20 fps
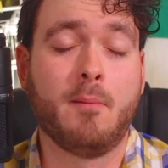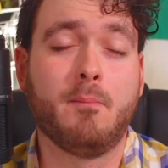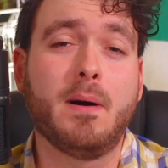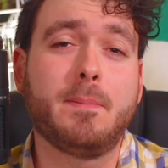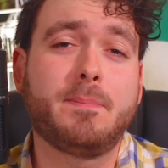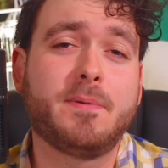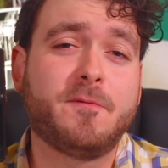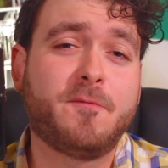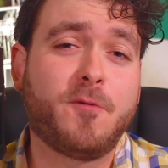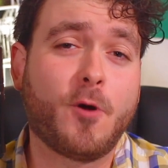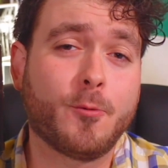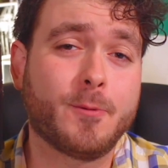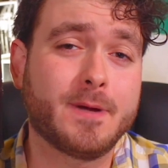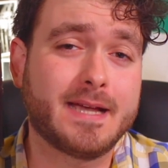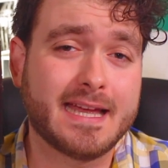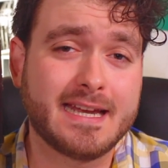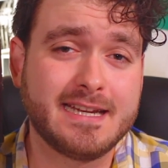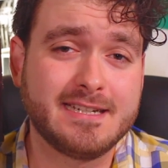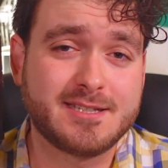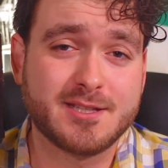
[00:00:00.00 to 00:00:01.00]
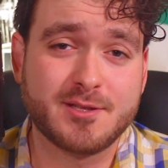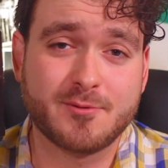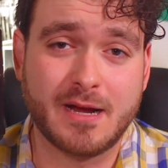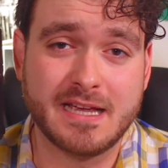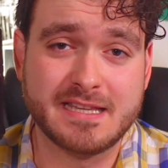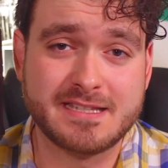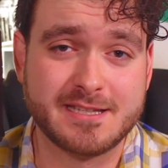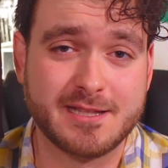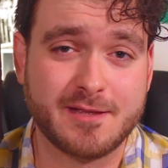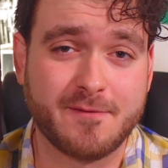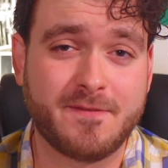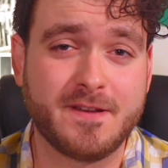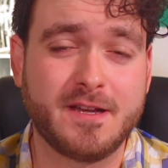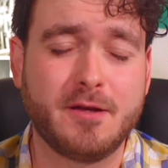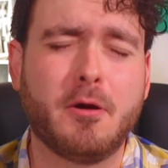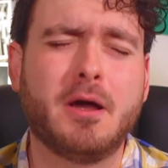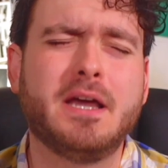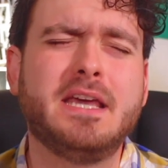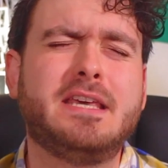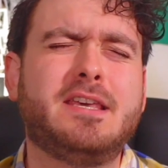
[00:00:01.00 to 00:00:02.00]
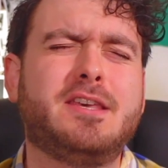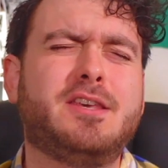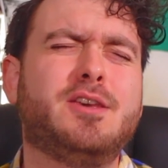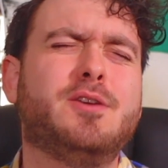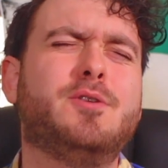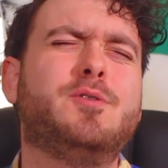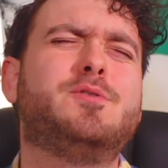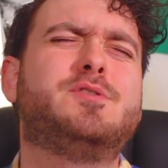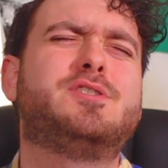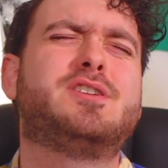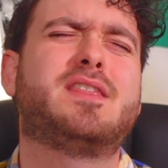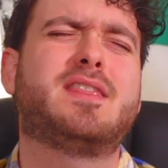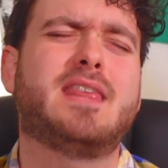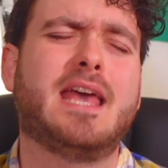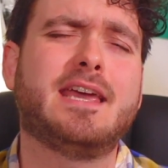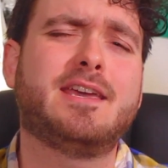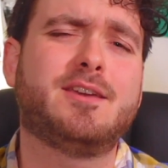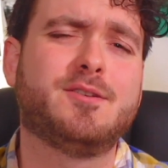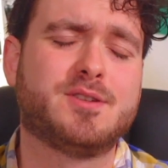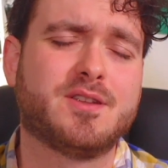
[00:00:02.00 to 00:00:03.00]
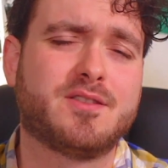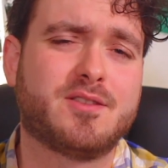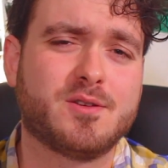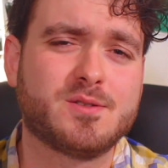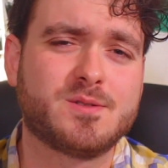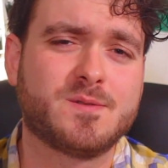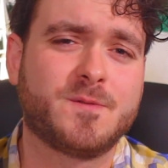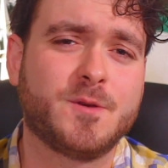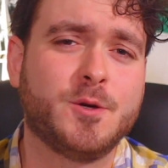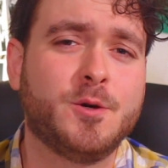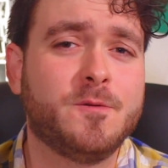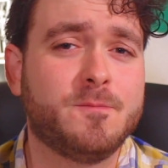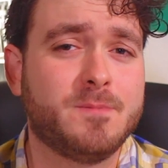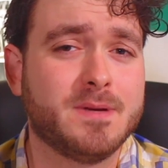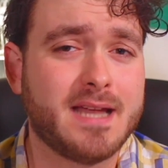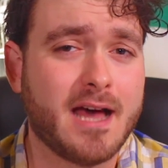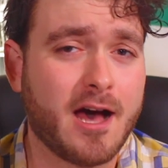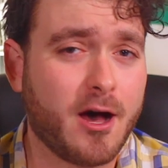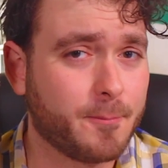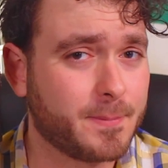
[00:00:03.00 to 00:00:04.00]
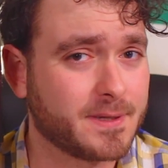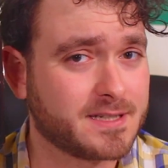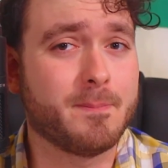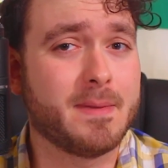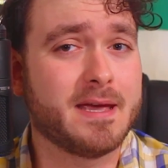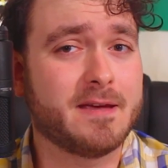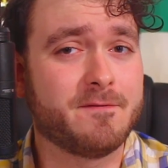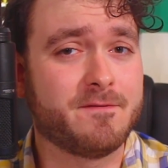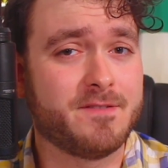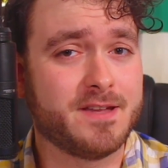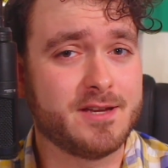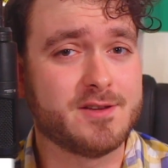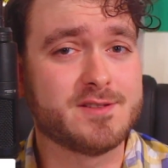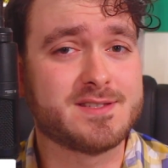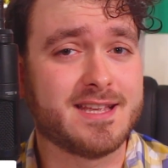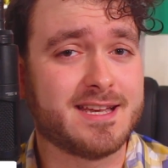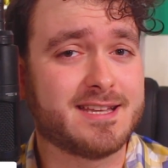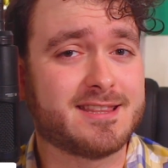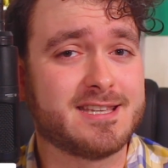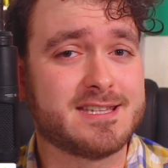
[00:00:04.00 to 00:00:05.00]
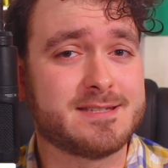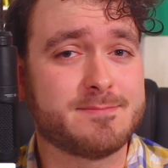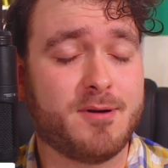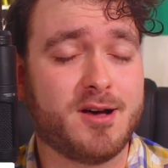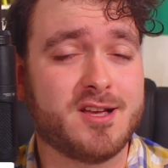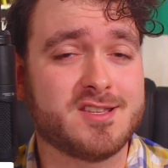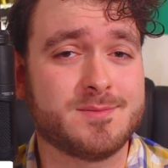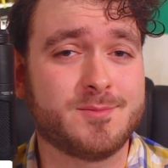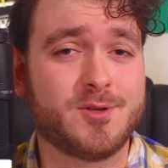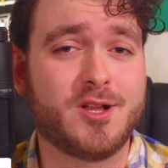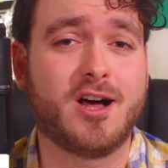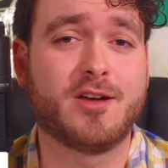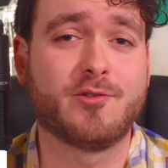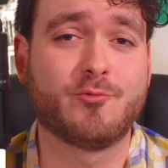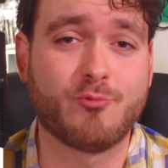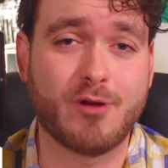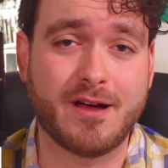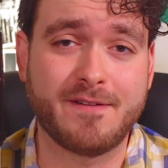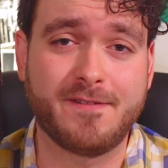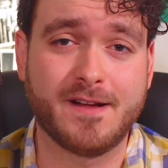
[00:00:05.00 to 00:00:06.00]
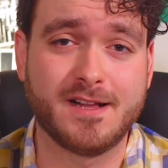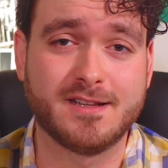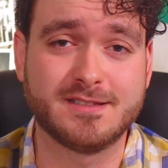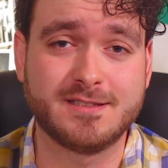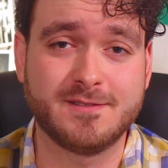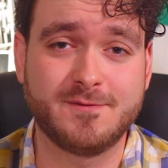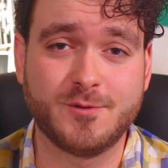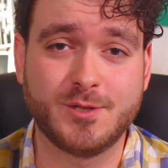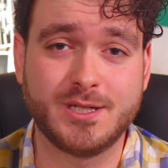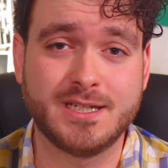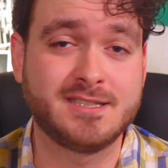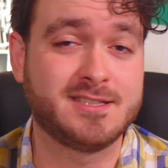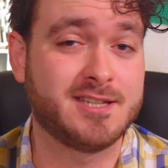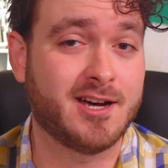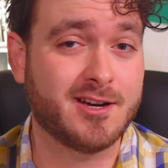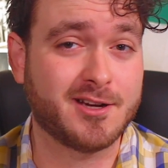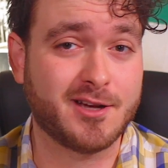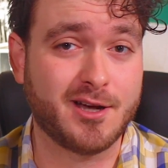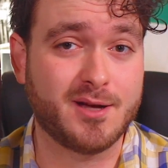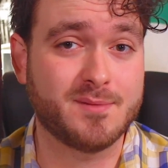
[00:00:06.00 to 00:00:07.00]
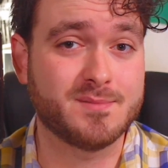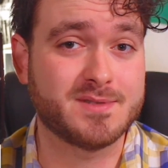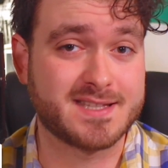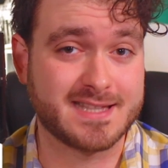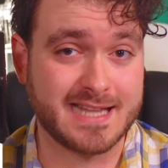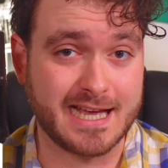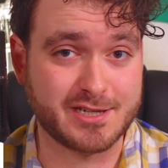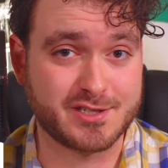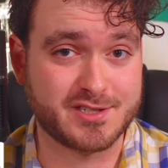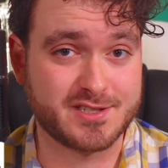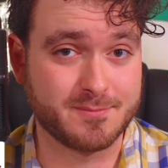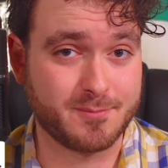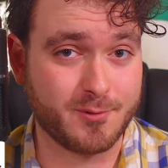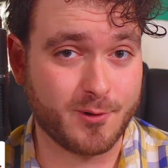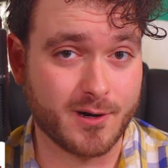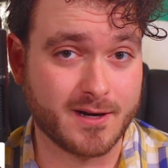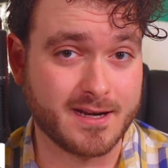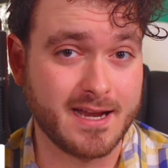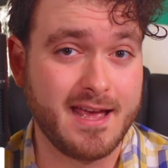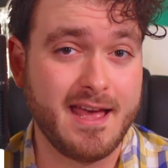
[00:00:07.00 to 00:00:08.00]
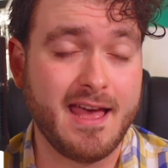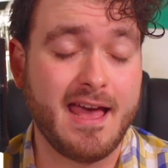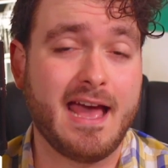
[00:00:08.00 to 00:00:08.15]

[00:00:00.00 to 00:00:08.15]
But before we get into the rest of the video, a huge thank you to those of you who've been helping make videos like this possible on rafaeldifuria.com/support.